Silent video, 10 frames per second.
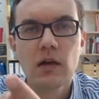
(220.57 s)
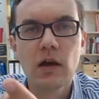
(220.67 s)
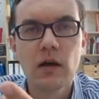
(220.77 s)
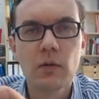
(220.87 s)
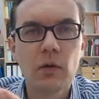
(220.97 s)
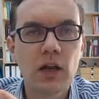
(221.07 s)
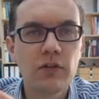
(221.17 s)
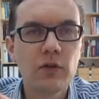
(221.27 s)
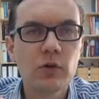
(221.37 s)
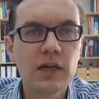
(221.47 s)
What have
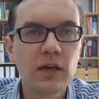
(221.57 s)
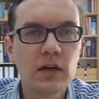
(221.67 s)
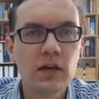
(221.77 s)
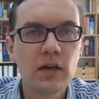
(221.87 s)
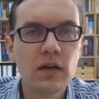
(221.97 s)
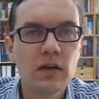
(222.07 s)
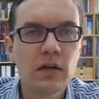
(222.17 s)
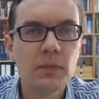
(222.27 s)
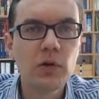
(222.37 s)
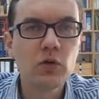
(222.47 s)
you read in
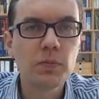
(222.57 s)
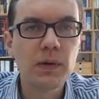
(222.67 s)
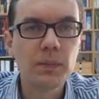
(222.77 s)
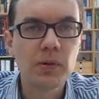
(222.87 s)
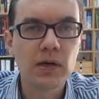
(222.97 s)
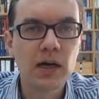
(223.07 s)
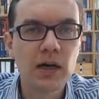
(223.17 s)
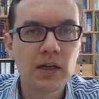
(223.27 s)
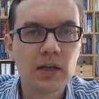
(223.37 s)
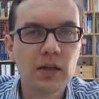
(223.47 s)
some newspaper
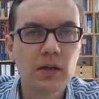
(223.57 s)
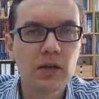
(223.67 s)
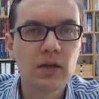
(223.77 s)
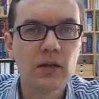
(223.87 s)
articles?